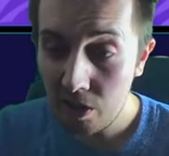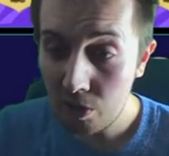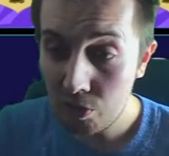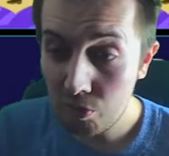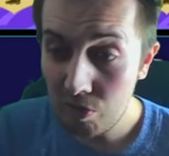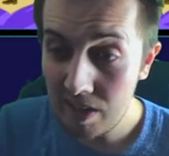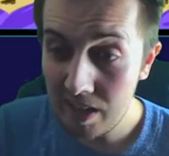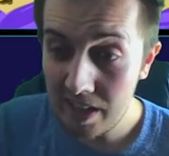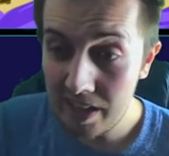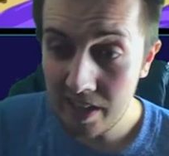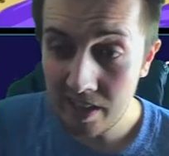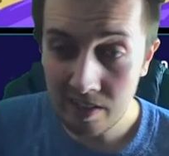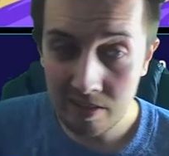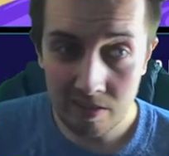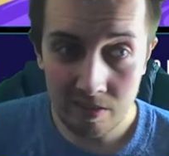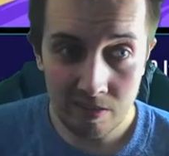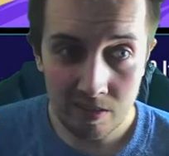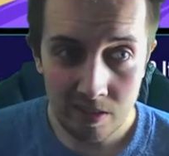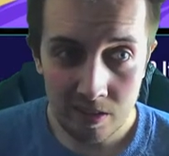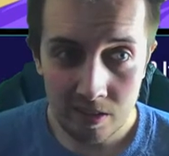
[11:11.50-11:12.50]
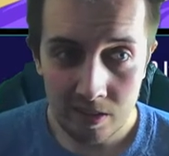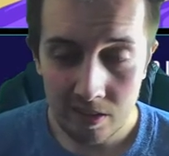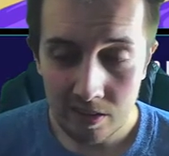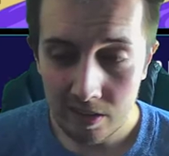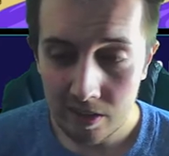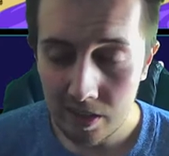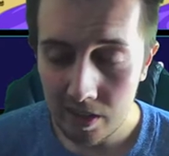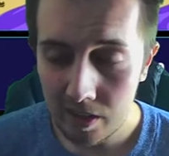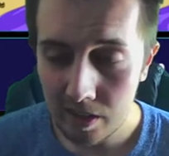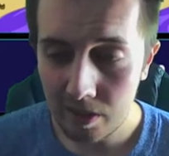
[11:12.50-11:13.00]
really?
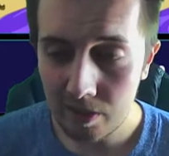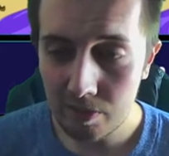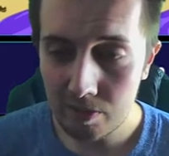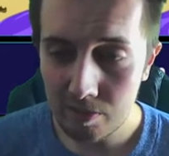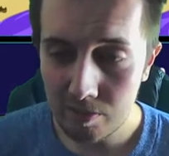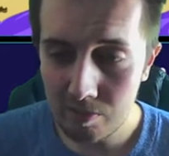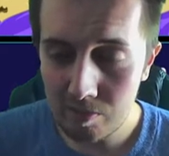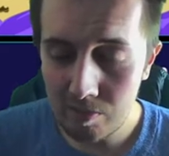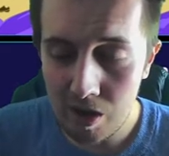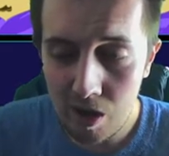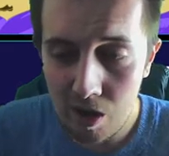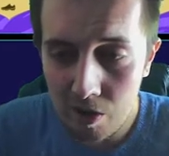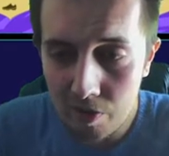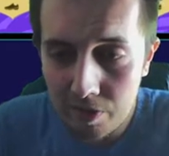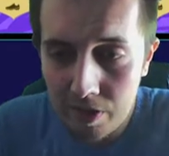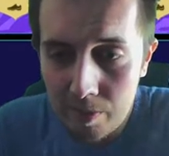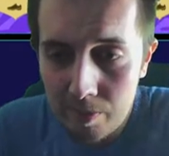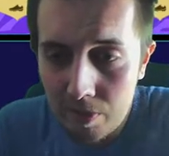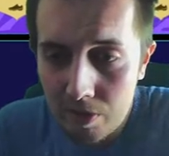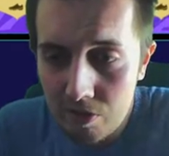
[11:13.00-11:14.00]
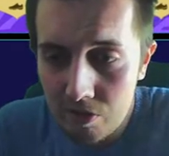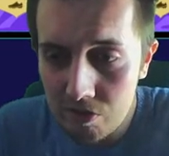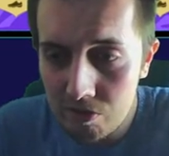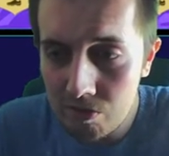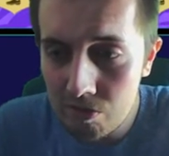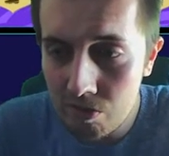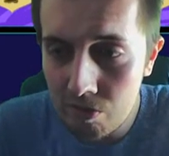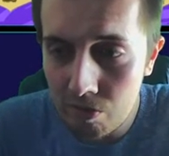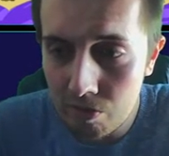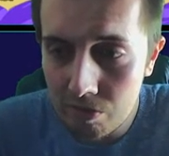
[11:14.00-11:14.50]
I'm half tempted just
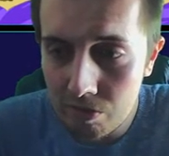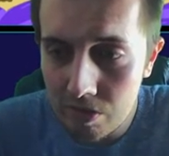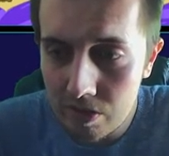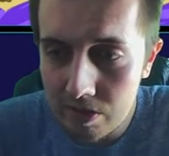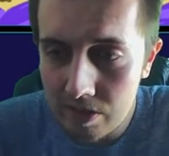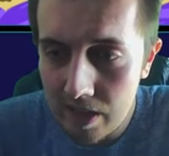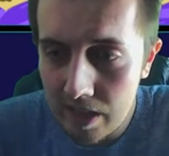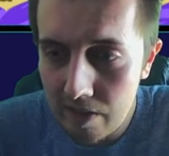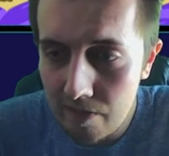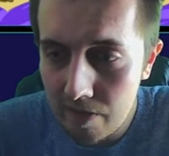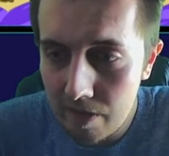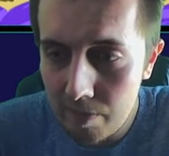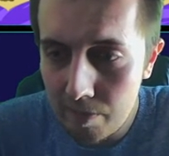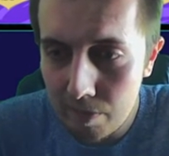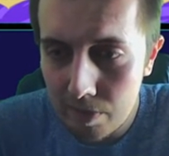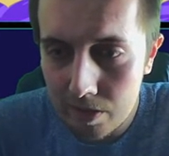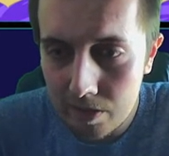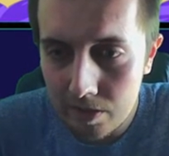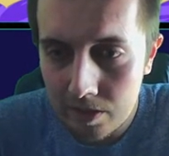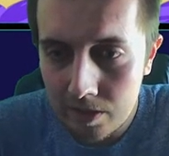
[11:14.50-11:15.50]
not to save him, but